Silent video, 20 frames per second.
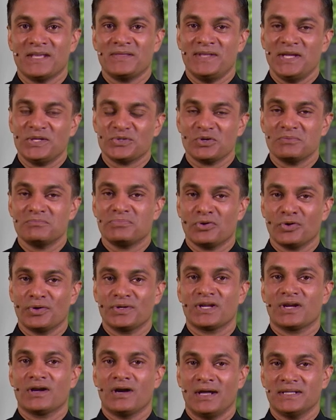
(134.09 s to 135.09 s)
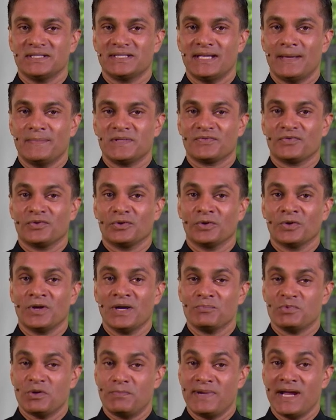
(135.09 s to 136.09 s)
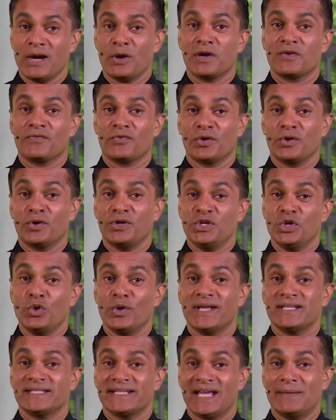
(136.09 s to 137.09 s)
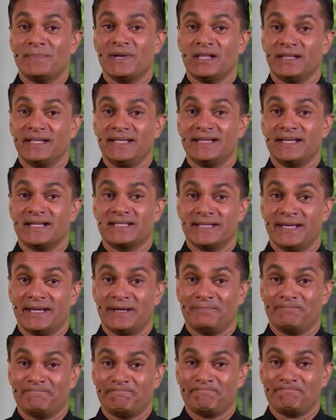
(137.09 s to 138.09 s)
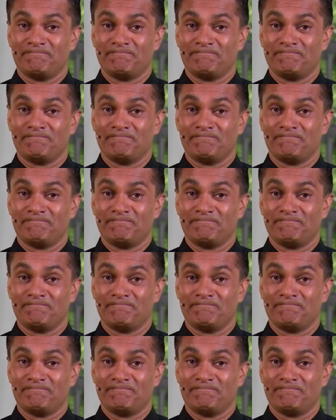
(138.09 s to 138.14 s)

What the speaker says: These are important concepts for preparing for your USMLE exam.